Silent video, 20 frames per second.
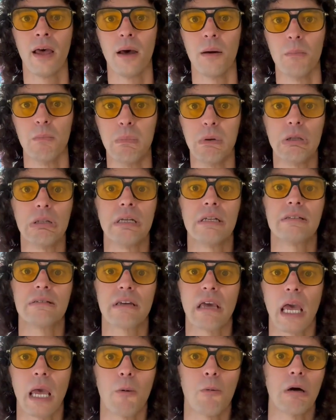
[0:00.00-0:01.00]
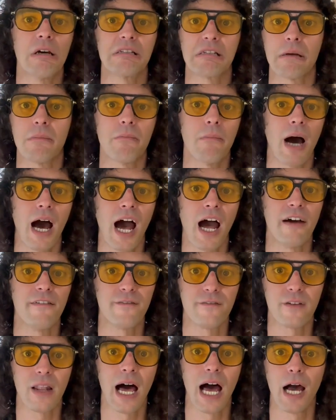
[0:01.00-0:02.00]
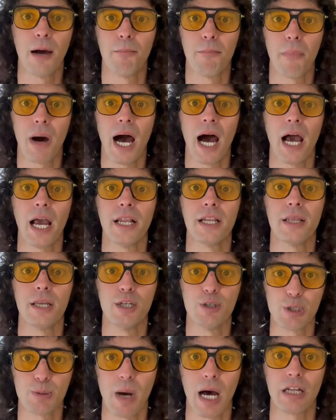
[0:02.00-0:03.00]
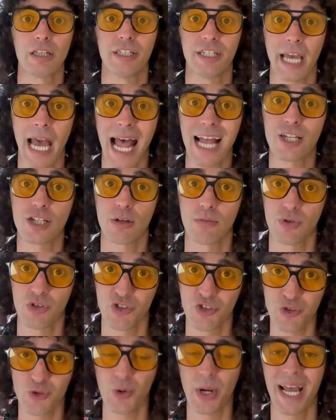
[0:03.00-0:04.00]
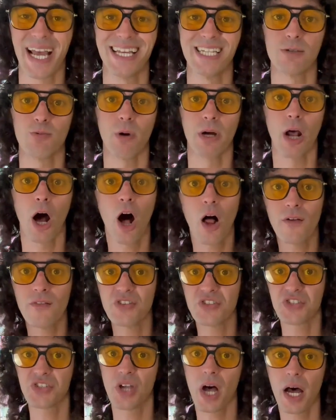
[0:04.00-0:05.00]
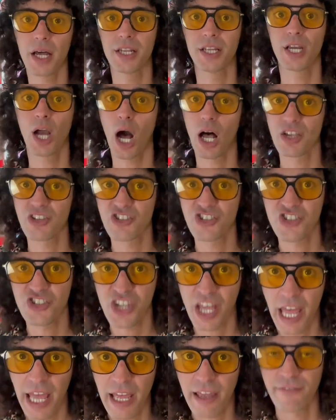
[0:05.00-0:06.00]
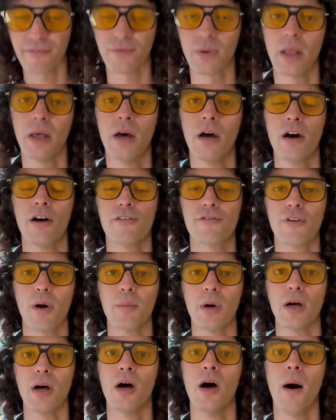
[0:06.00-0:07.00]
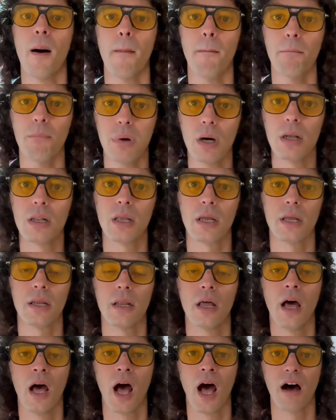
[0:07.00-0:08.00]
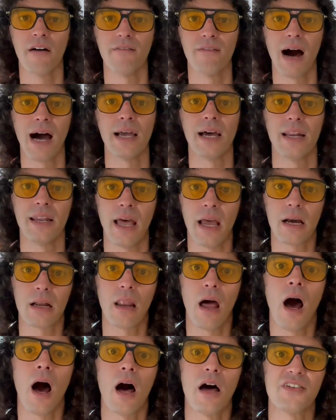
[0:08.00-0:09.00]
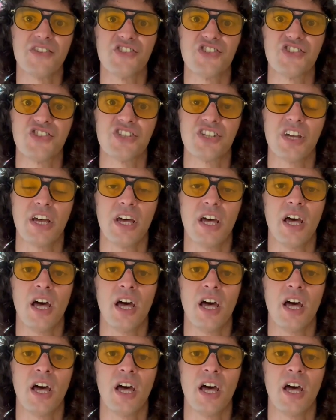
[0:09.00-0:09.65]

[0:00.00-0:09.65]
Bullets came whizzing by, flying by, and he's about to catch some strays when all of a sudden he got saved from a bullet via Necklace.